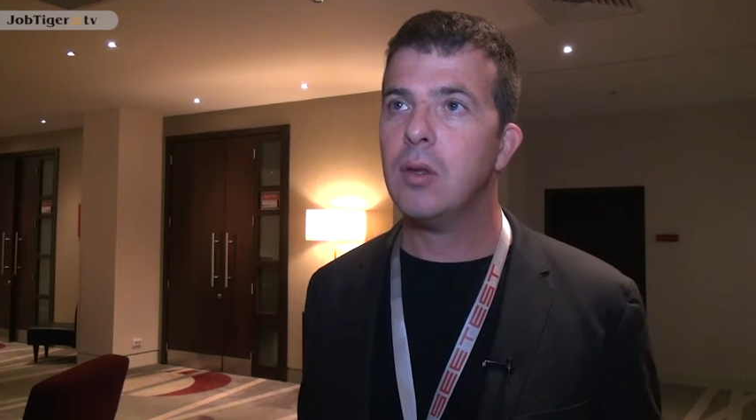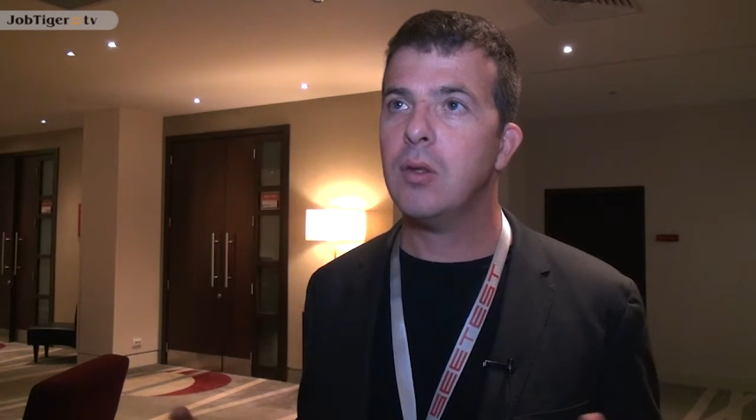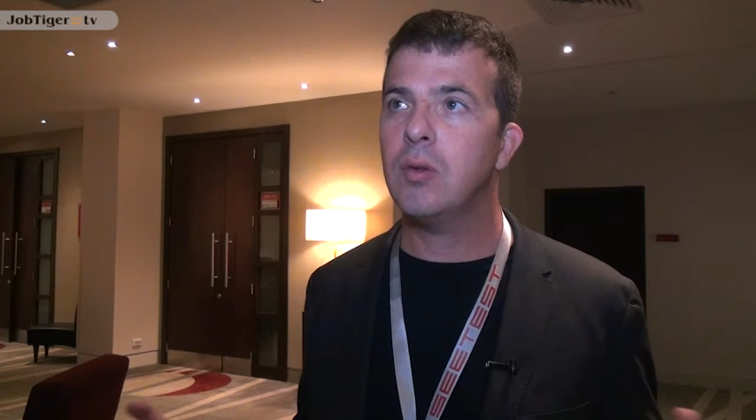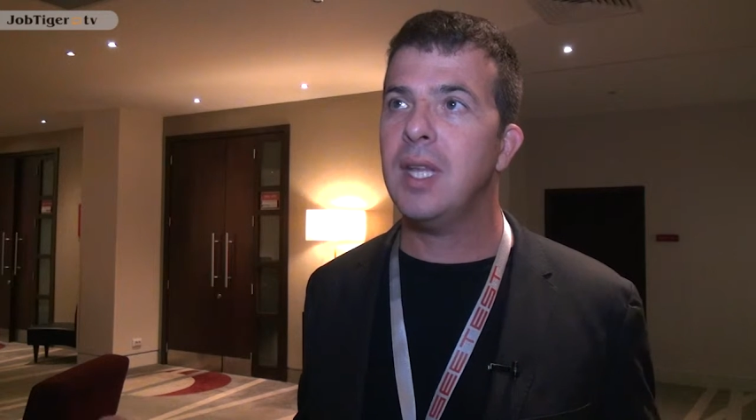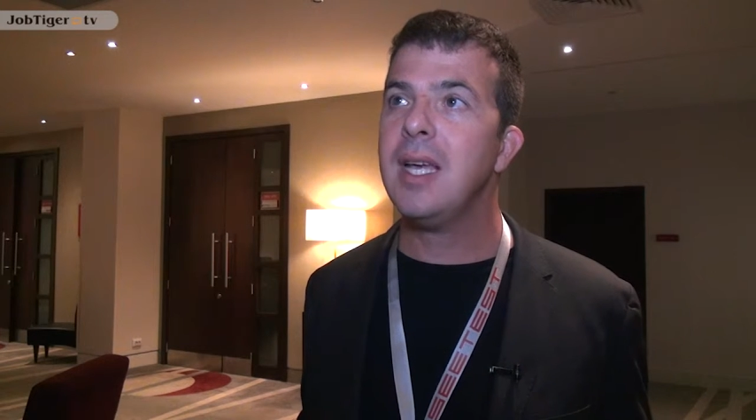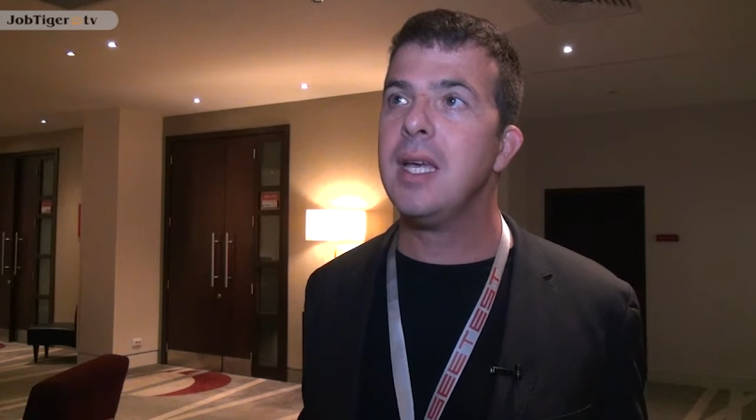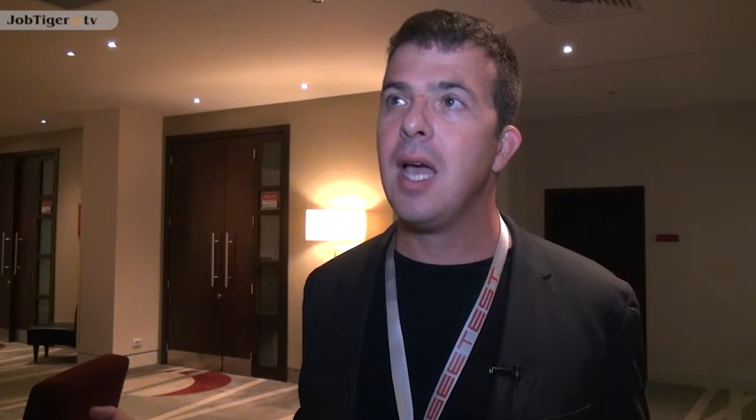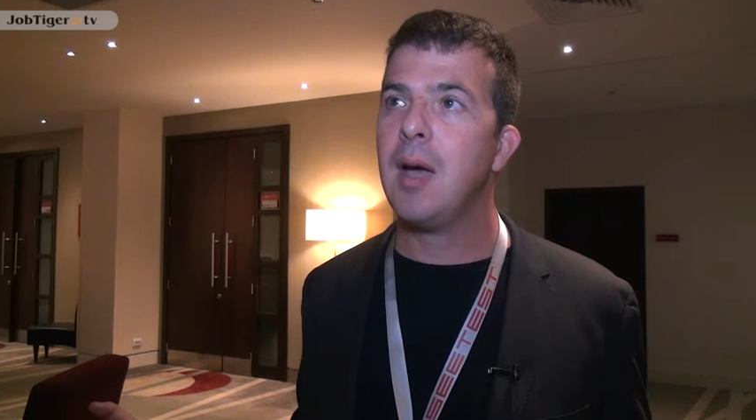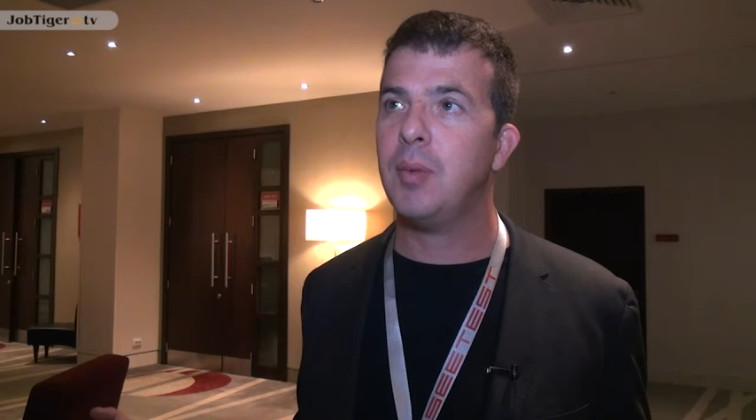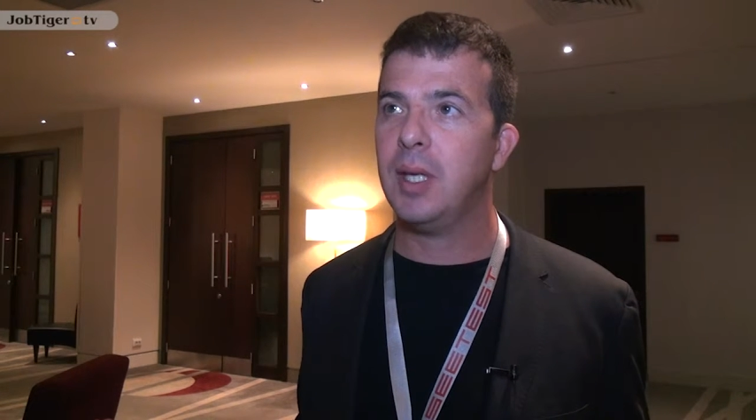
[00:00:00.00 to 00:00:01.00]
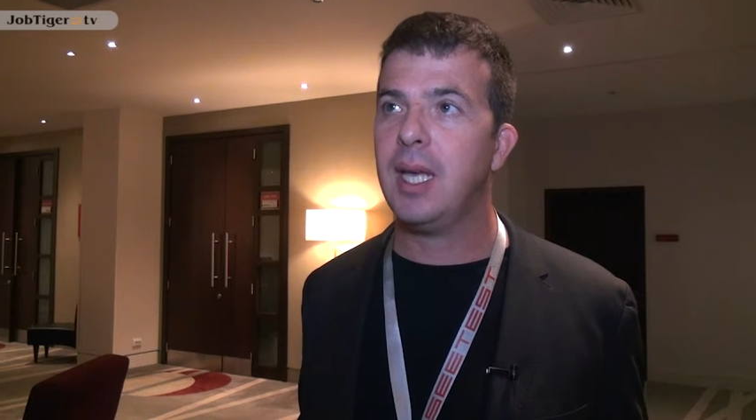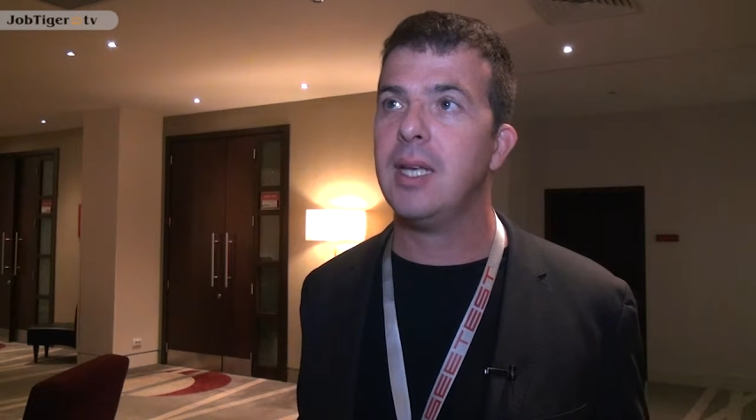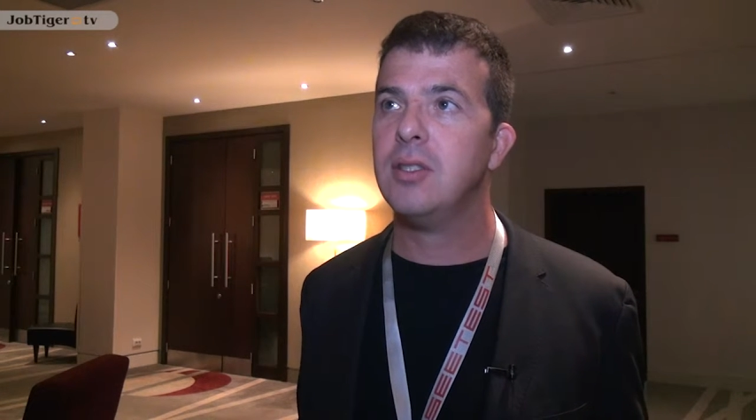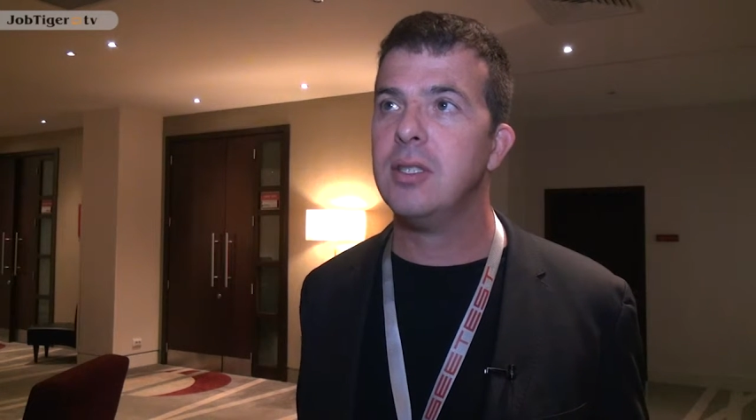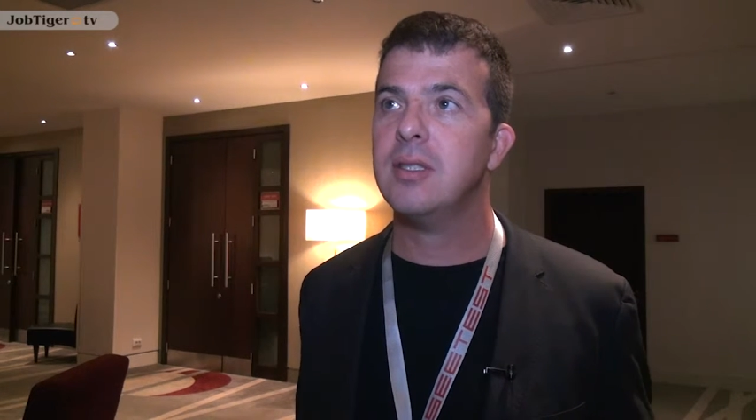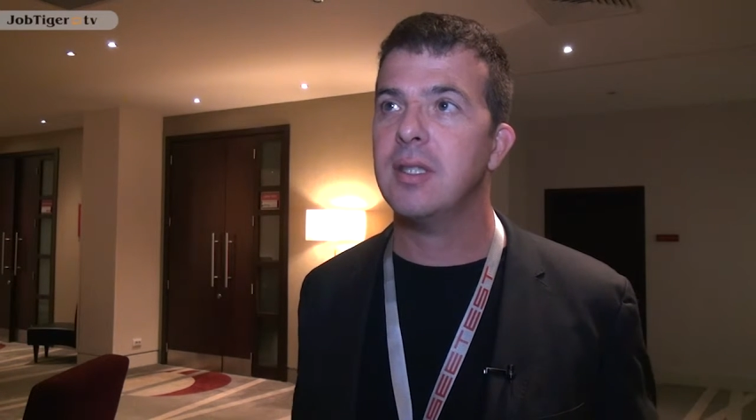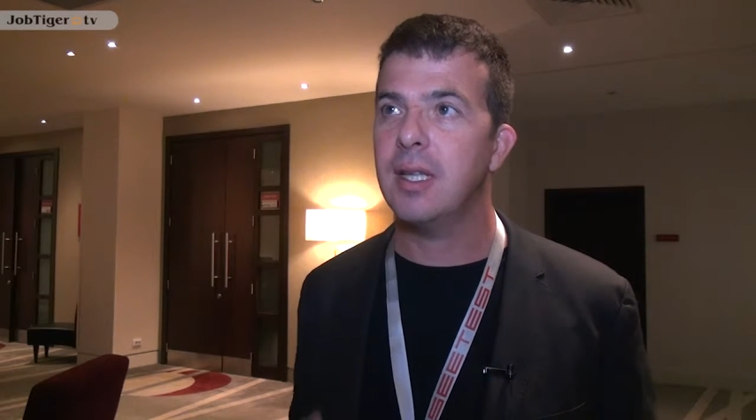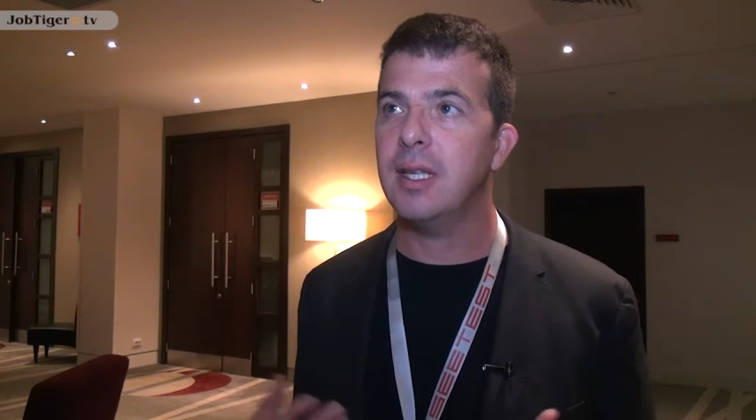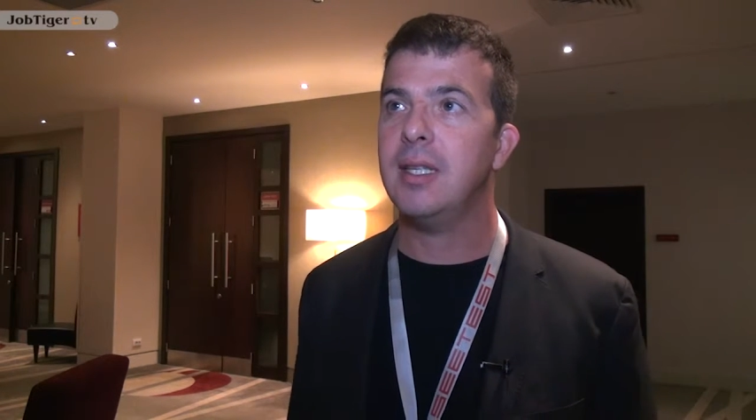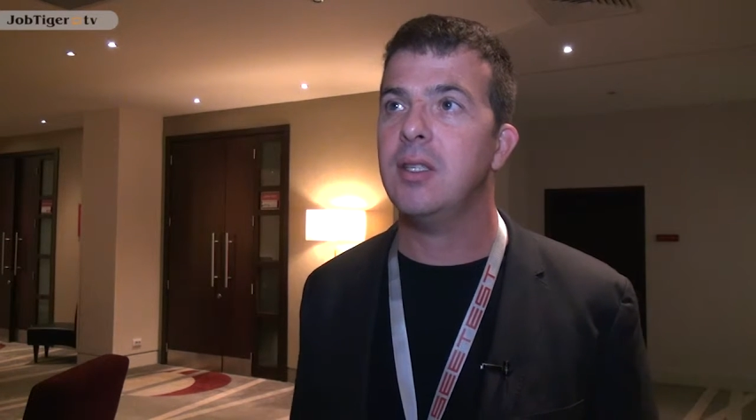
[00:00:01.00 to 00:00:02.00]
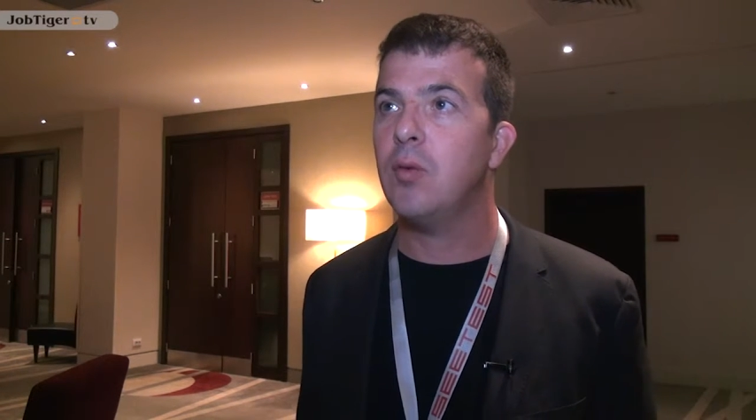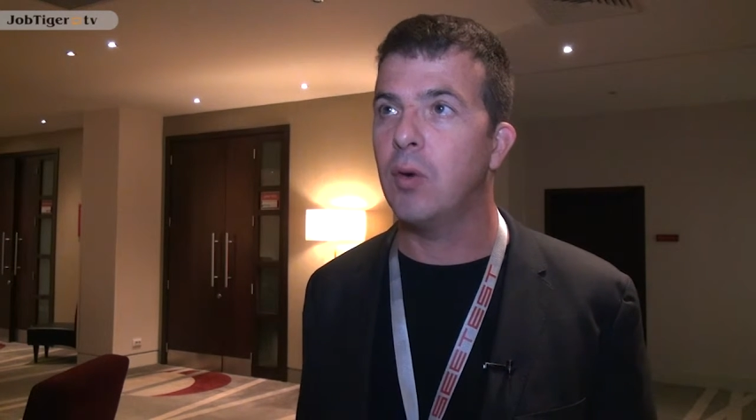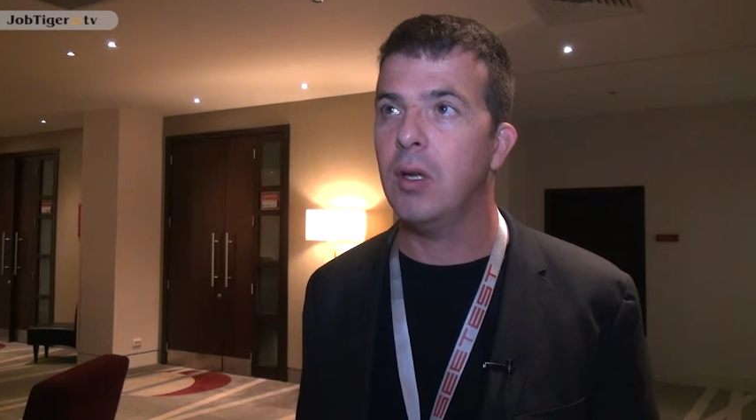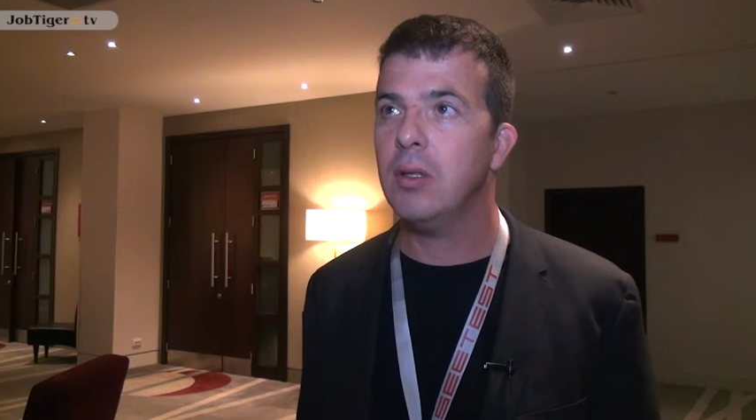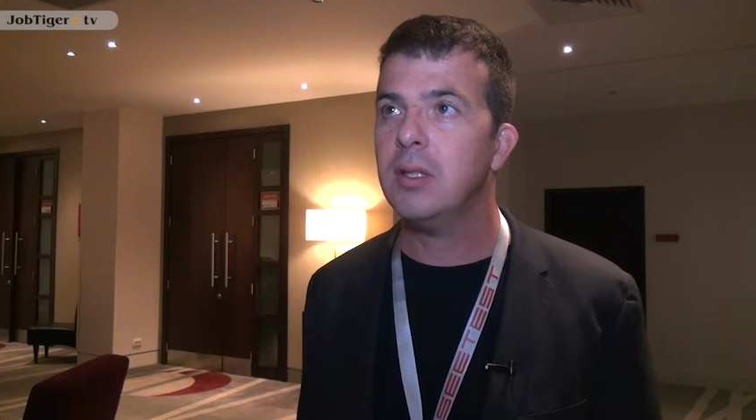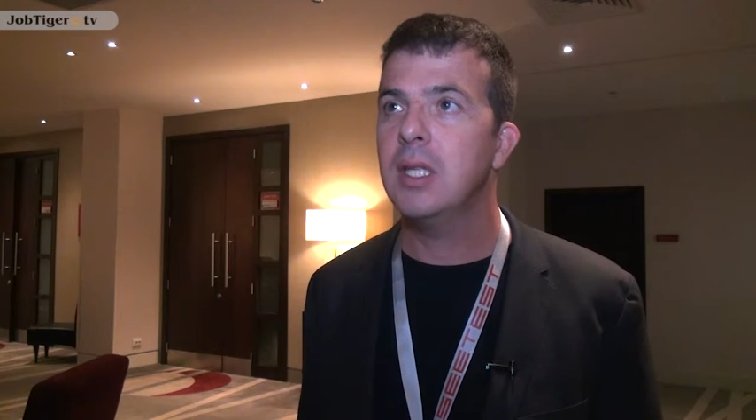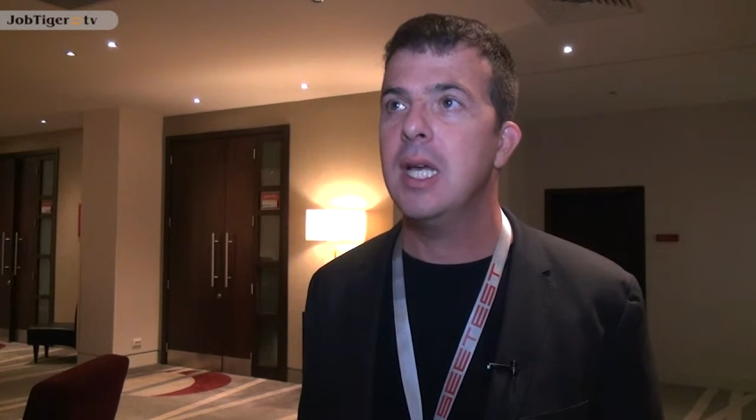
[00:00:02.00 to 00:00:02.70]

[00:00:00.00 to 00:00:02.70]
Today, applications in the new world